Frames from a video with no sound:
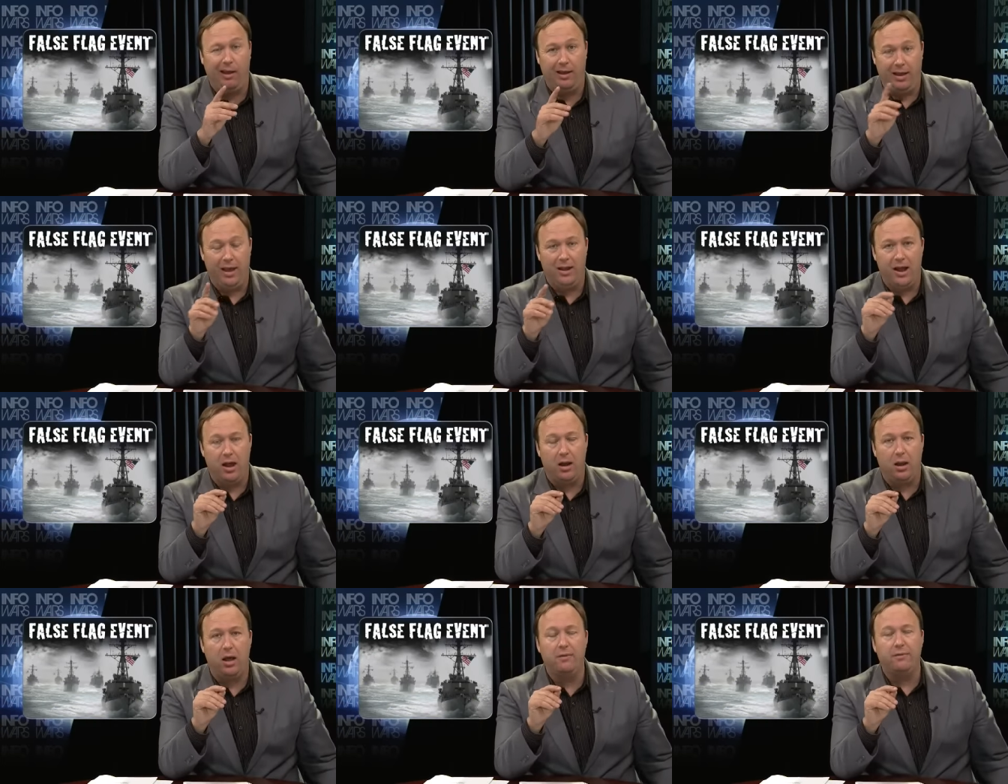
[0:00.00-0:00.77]
Yeah,
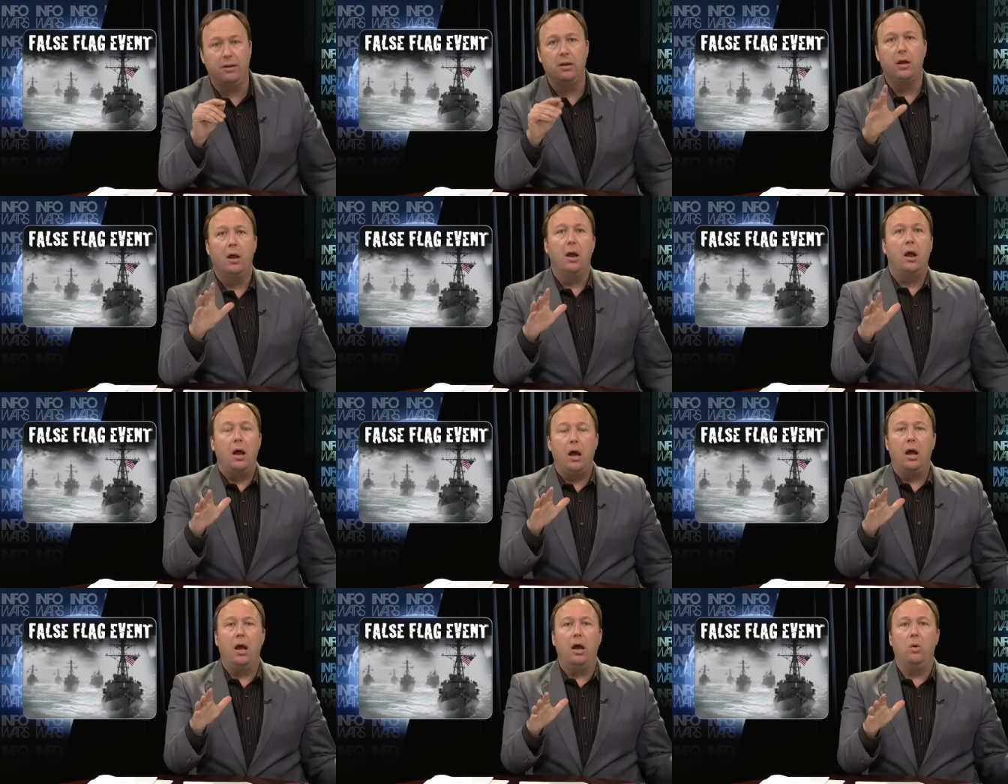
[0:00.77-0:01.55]

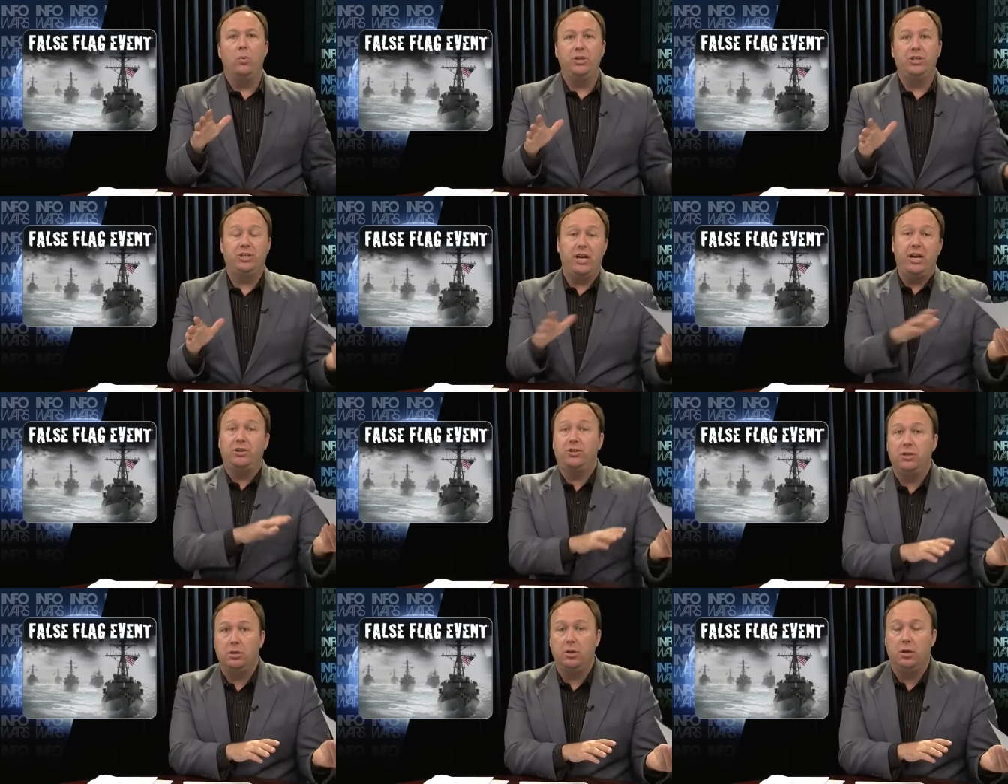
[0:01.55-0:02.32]
9/11. We
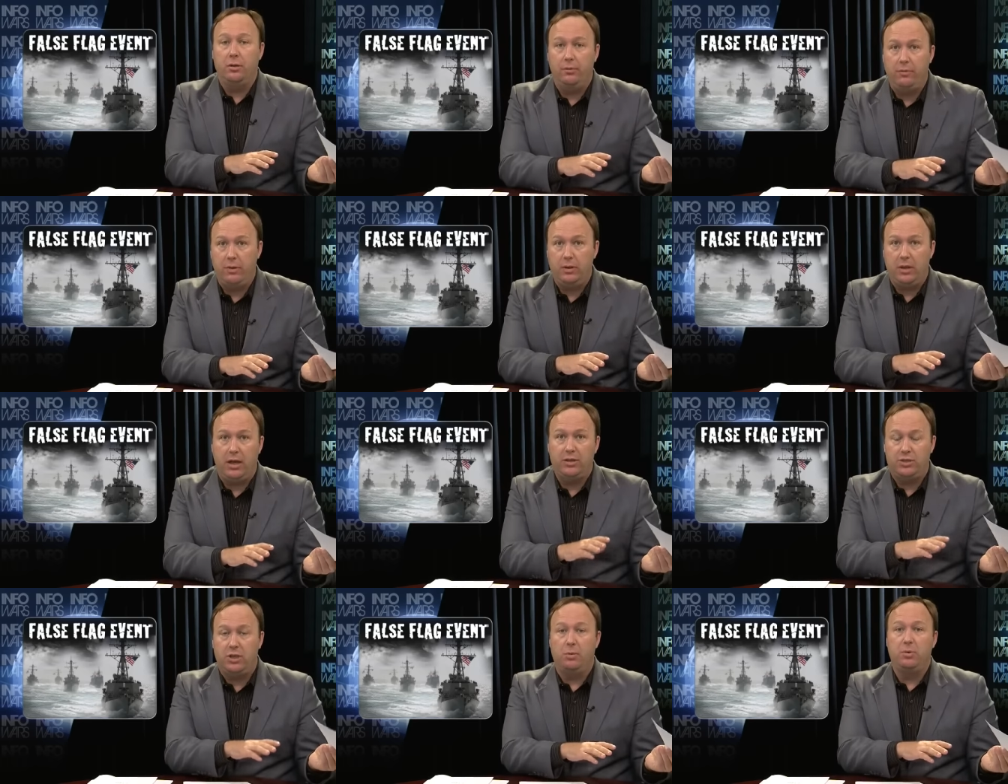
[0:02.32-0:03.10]
staged the, you know, the
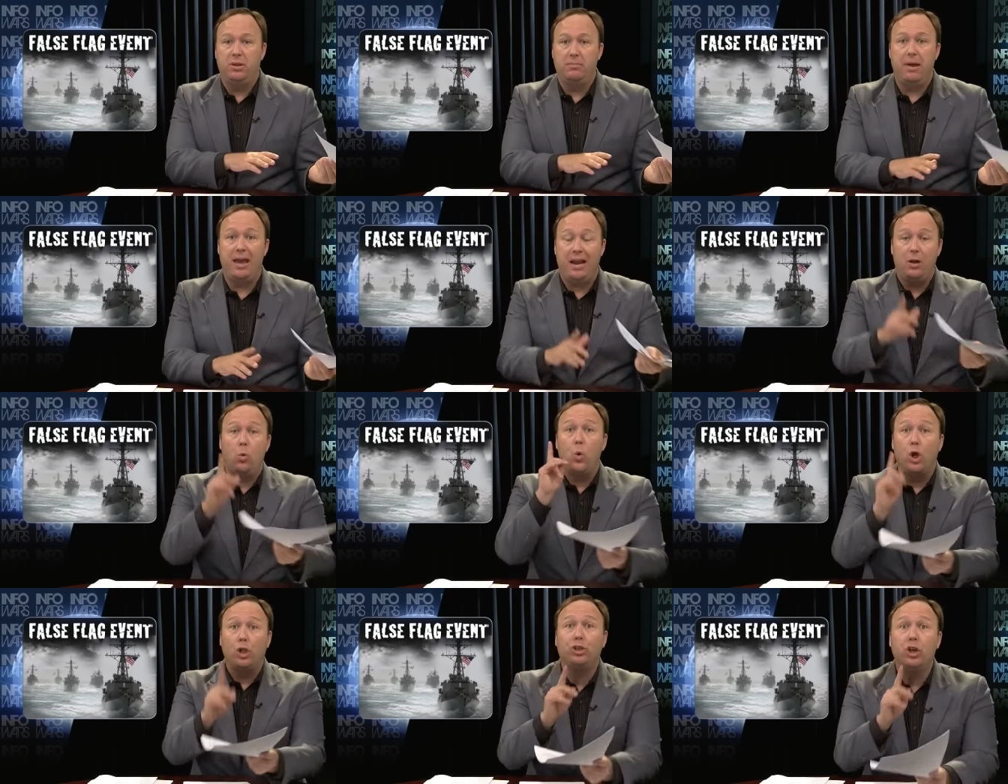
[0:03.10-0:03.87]
incident with the Maine.
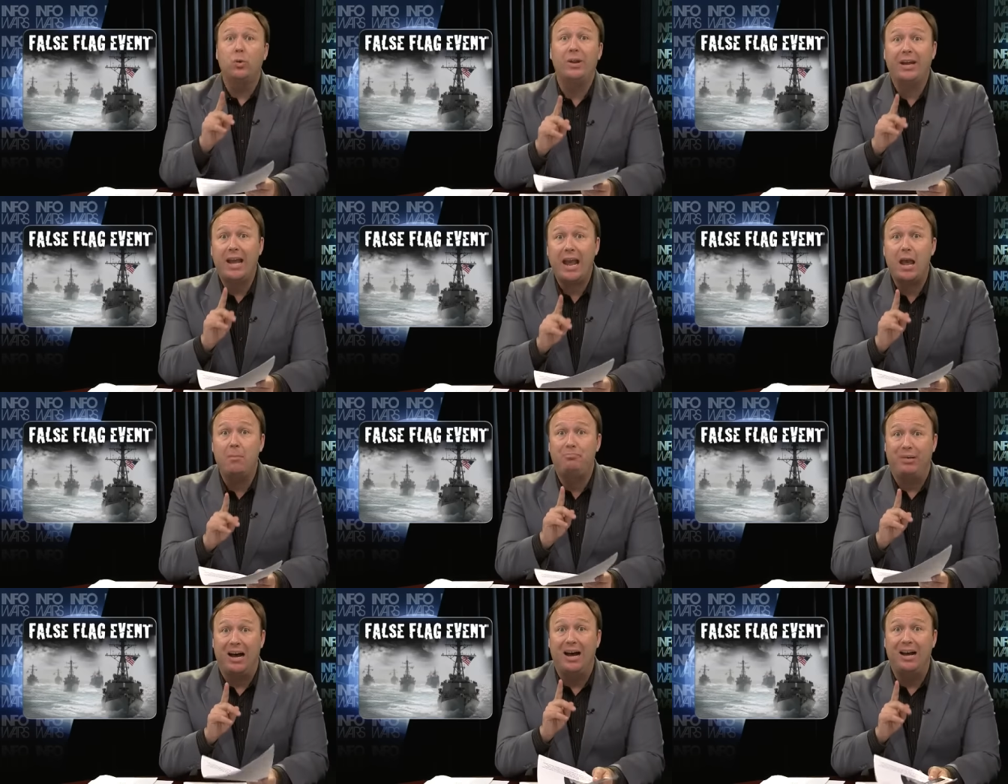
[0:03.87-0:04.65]
We'll do it
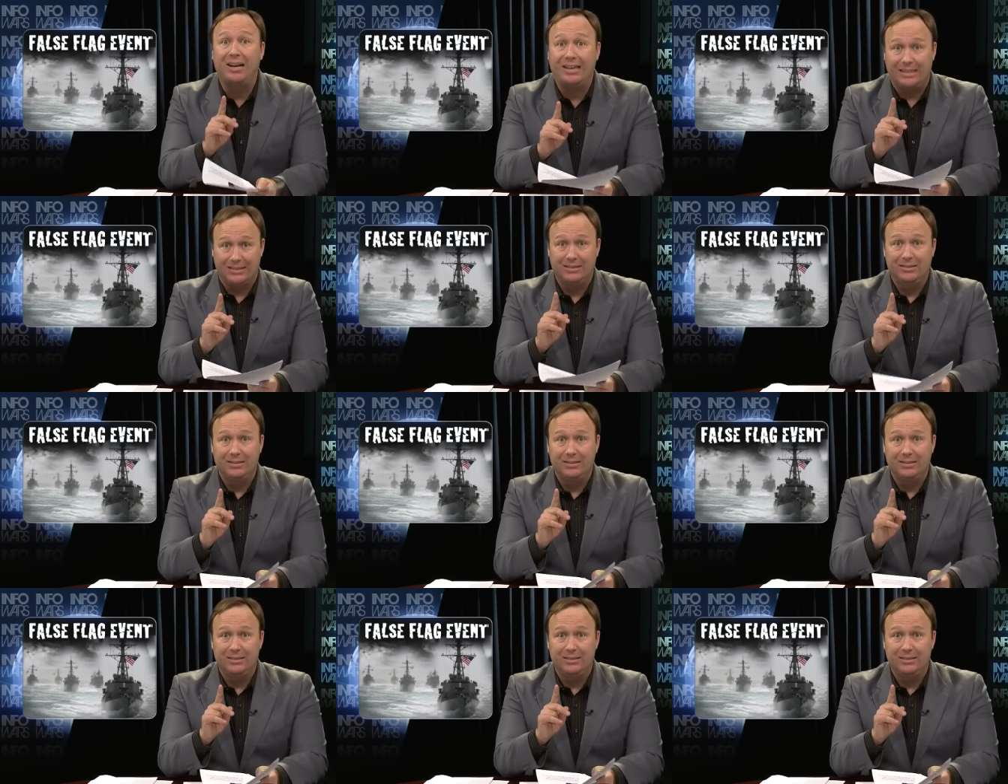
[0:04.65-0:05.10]
again, punk.